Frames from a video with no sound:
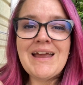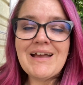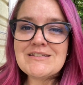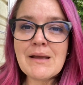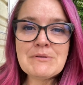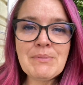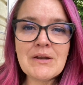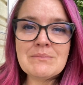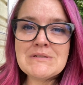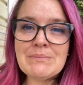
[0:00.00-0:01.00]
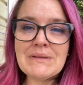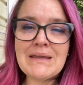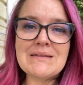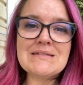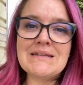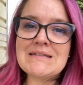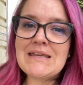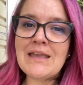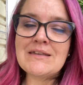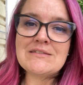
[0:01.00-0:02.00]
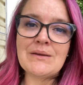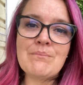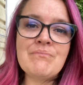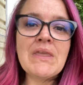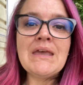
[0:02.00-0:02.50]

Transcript: A top to bottom deep clean is going to take some